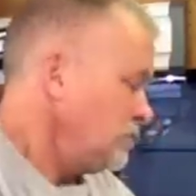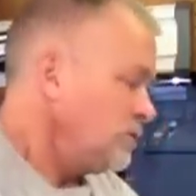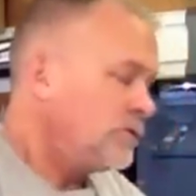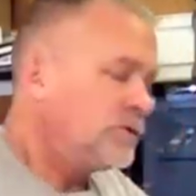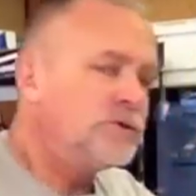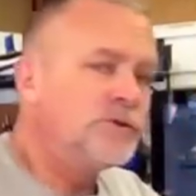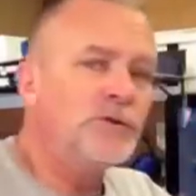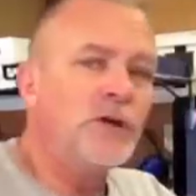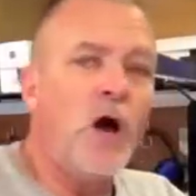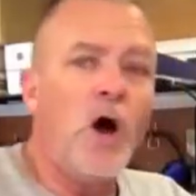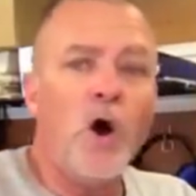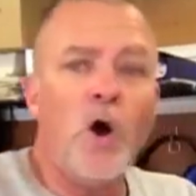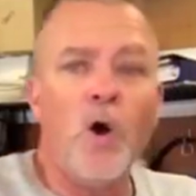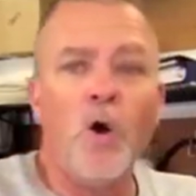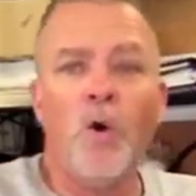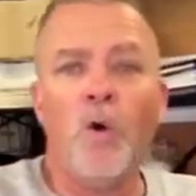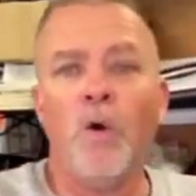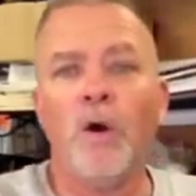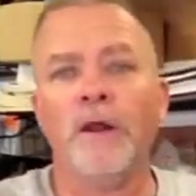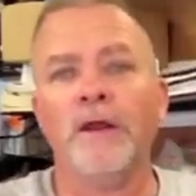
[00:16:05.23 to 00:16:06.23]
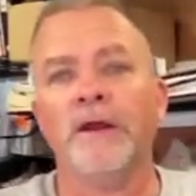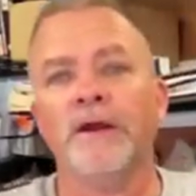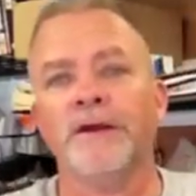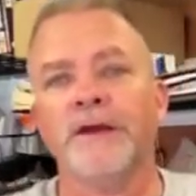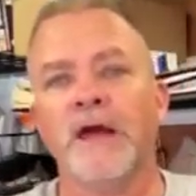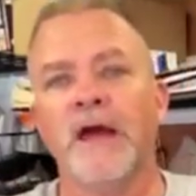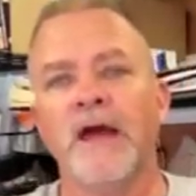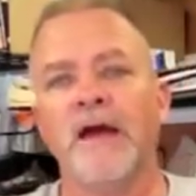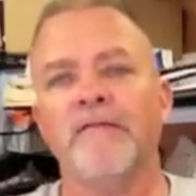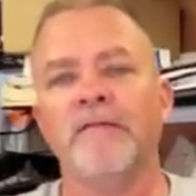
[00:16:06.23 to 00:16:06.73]
So, there
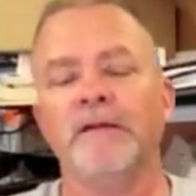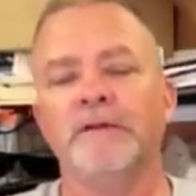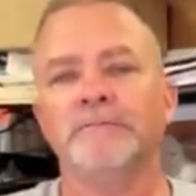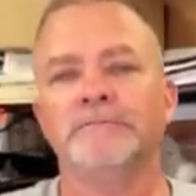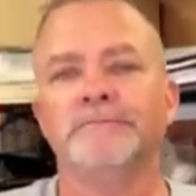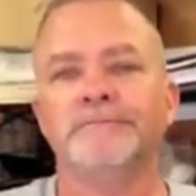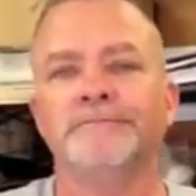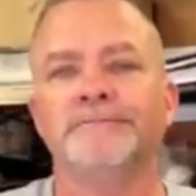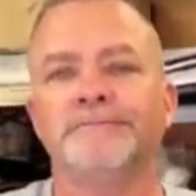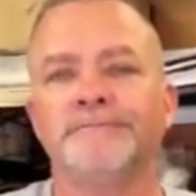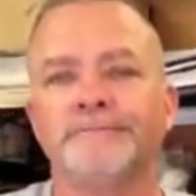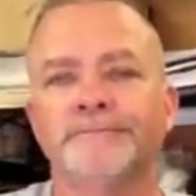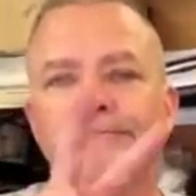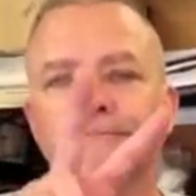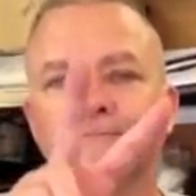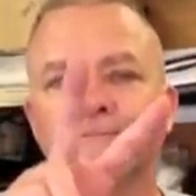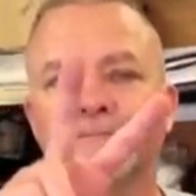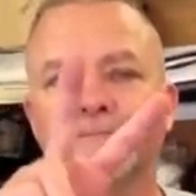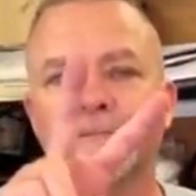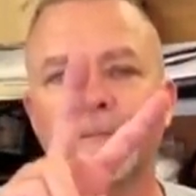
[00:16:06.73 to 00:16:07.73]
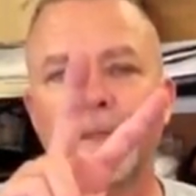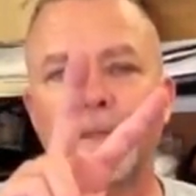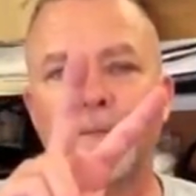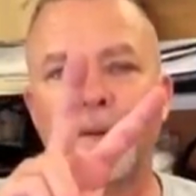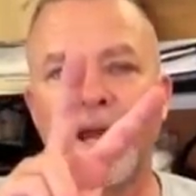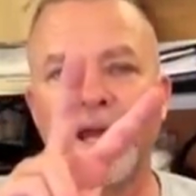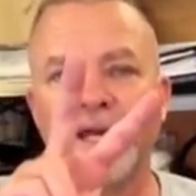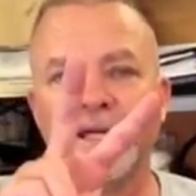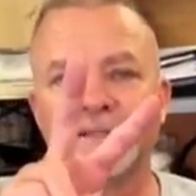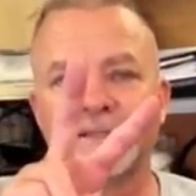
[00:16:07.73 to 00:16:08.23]
you have it.
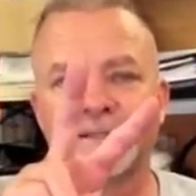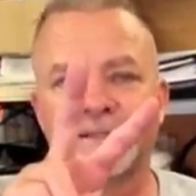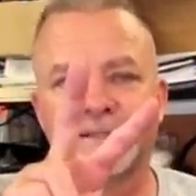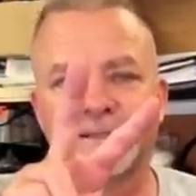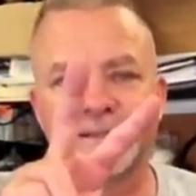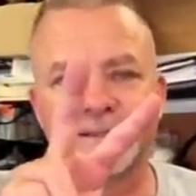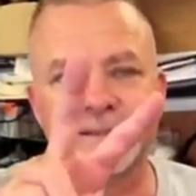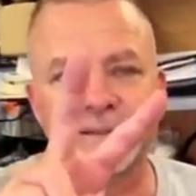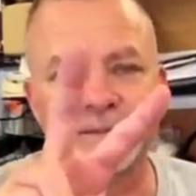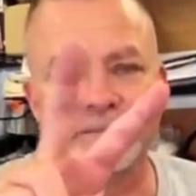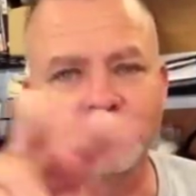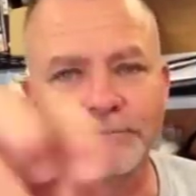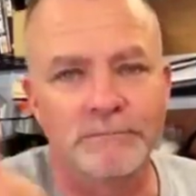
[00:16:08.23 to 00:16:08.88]
Peace.